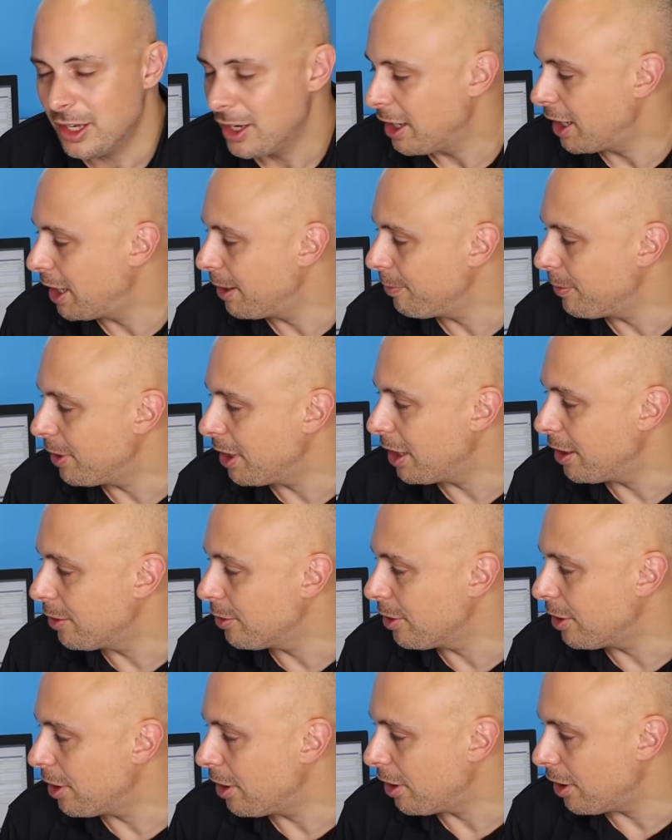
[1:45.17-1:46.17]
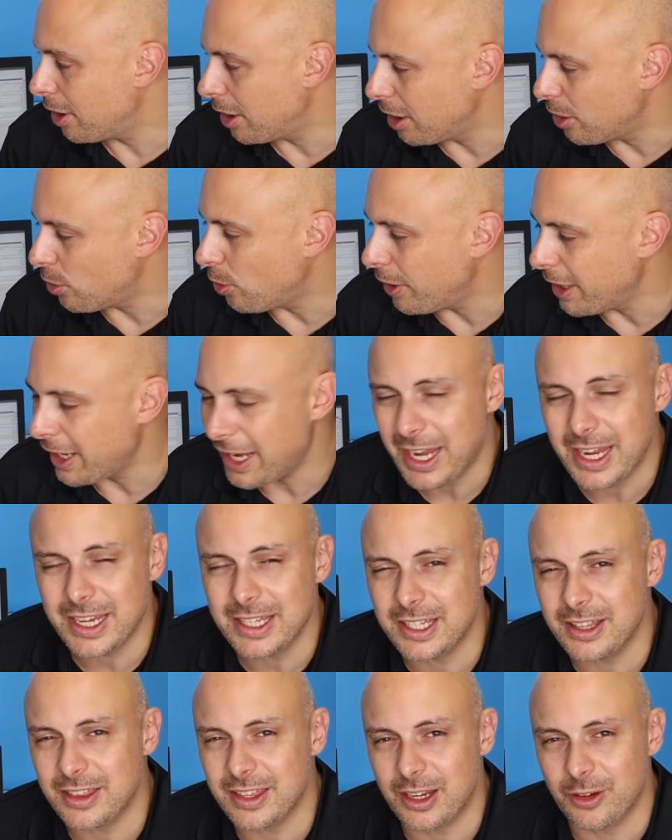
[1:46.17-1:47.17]
And a quite
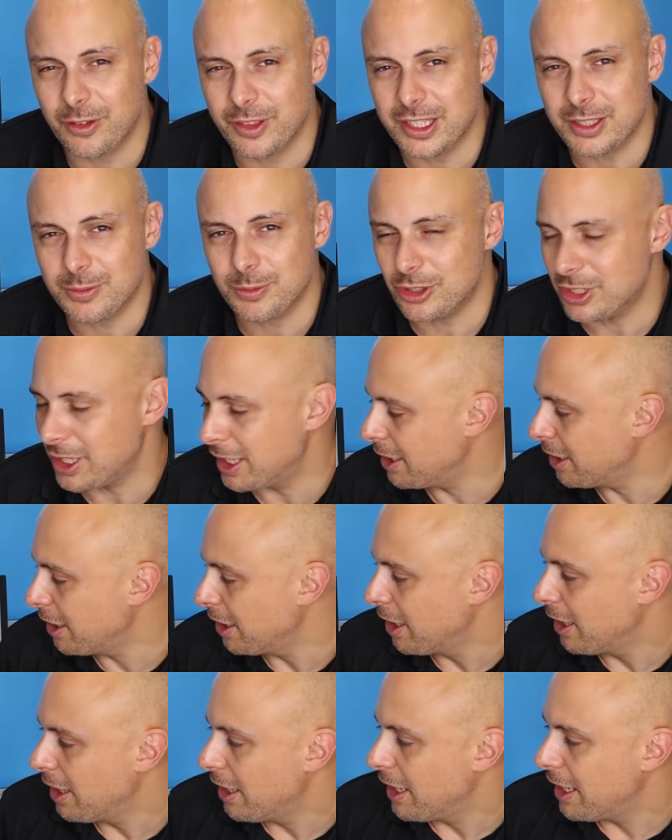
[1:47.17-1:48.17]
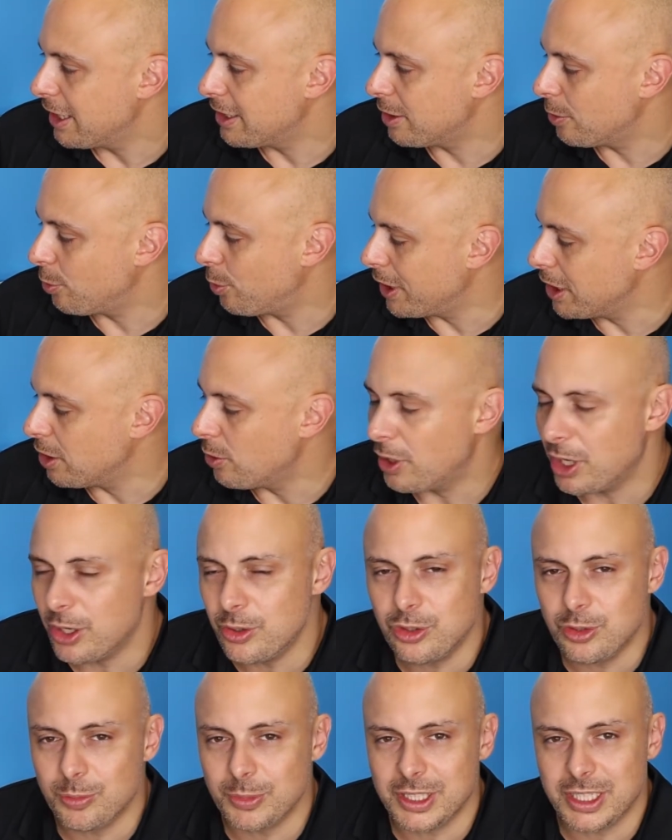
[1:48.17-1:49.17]
handy thing on this machine is that when you load
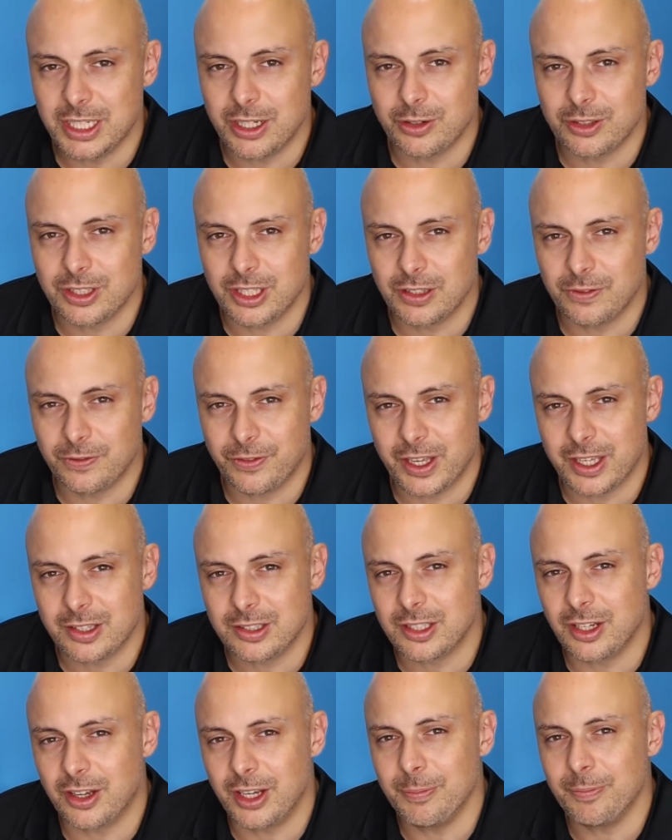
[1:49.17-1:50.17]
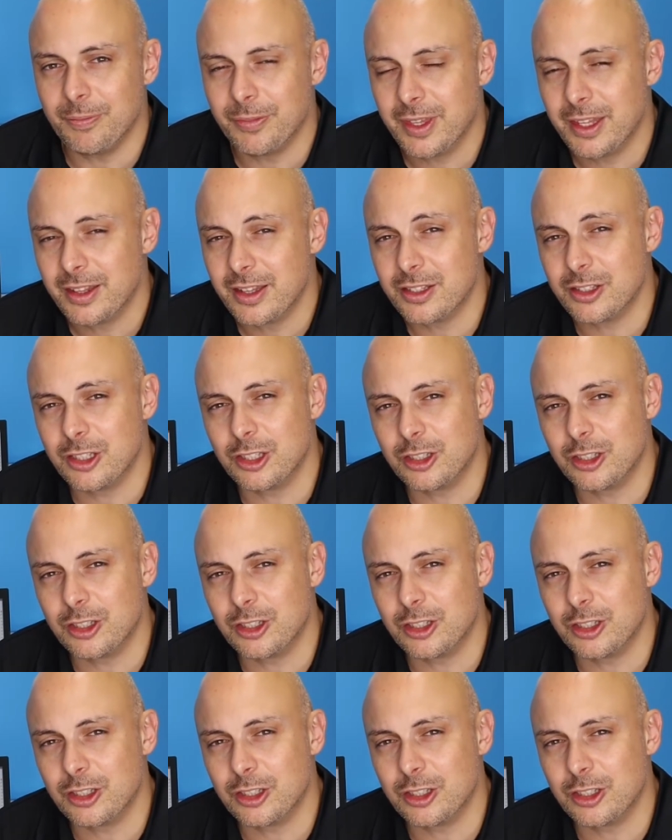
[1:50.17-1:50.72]
your materials in the first time, there's a